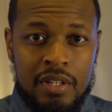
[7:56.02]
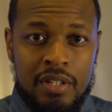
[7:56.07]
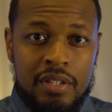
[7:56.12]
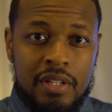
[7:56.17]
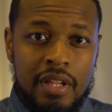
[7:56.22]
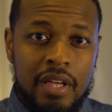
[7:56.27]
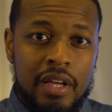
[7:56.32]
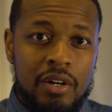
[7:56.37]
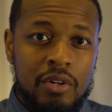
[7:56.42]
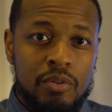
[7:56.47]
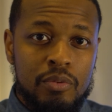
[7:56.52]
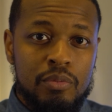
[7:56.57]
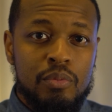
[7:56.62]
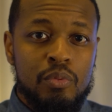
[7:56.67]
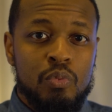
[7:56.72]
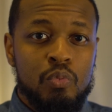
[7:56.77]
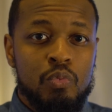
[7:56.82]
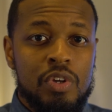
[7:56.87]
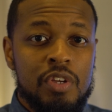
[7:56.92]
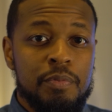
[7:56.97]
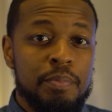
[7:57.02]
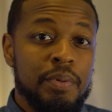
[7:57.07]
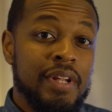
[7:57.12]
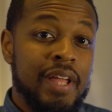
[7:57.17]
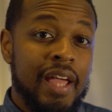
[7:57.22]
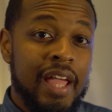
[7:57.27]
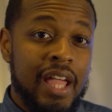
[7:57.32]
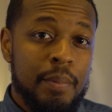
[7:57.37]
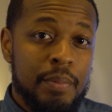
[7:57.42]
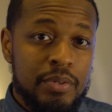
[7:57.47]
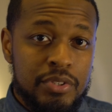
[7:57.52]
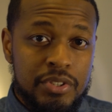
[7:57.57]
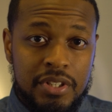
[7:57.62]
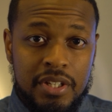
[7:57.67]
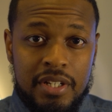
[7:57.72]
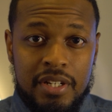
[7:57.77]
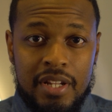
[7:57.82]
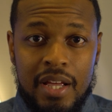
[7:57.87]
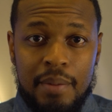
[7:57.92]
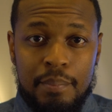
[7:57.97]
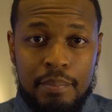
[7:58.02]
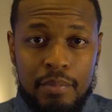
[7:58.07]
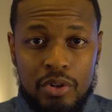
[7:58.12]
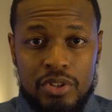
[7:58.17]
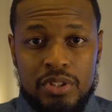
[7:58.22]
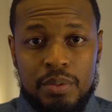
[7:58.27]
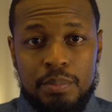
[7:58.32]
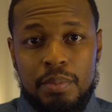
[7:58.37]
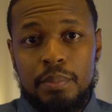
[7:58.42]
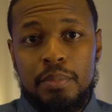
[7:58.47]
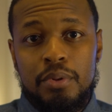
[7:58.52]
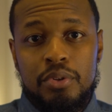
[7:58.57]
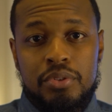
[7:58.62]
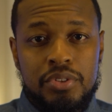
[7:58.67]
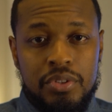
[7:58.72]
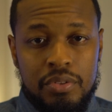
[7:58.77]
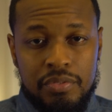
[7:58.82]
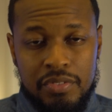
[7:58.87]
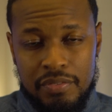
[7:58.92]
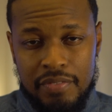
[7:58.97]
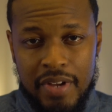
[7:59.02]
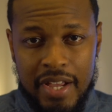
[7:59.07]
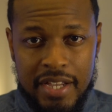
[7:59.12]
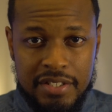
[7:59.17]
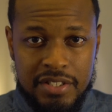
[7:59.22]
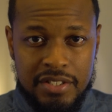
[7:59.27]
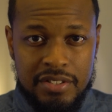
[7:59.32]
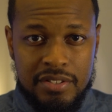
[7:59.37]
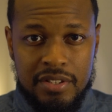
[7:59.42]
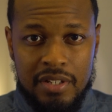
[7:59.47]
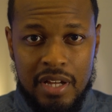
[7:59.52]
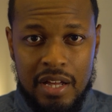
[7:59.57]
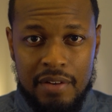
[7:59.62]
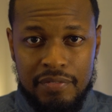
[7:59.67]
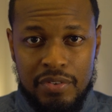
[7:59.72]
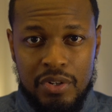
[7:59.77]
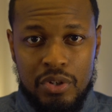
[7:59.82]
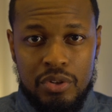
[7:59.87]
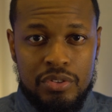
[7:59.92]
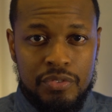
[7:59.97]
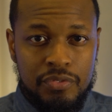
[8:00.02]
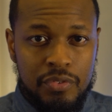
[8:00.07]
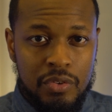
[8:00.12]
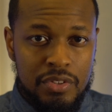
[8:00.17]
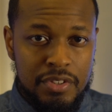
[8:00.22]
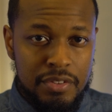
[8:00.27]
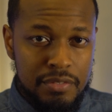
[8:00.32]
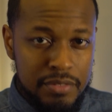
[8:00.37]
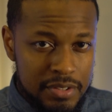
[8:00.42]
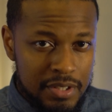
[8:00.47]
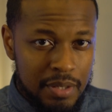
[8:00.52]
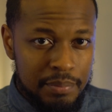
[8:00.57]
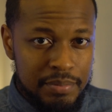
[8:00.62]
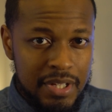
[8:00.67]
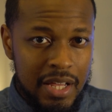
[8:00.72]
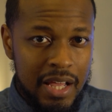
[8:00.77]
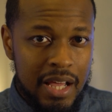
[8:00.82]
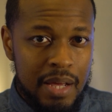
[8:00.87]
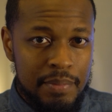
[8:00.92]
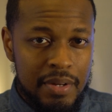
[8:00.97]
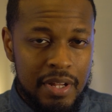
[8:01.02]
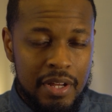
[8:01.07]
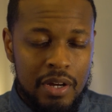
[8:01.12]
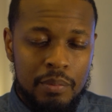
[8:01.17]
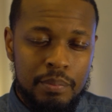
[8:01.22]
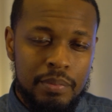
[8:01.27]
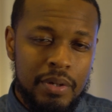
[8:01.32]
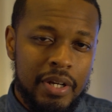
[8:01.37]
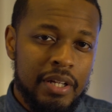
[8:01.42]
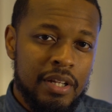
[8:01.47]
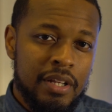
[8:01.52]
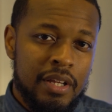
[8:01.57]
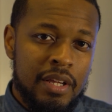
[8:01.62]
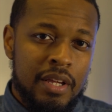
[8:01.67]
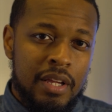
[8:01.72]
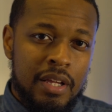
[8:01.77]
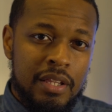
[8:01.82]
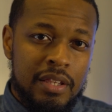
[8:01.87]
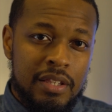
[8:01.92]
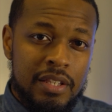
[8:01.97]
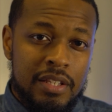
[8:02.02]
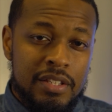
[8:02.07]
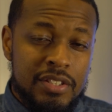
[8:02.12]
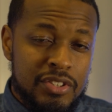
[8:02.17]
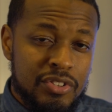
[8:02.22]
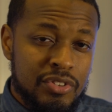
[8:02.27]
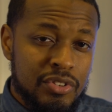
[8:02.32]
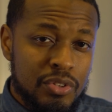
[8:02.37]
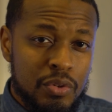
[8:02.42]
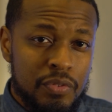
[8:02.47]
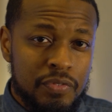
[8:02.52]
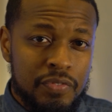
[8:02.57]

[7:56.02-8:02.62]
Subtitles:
Now, we've been able to connect multiple Bluetooth devices to our phones for some time now, but this new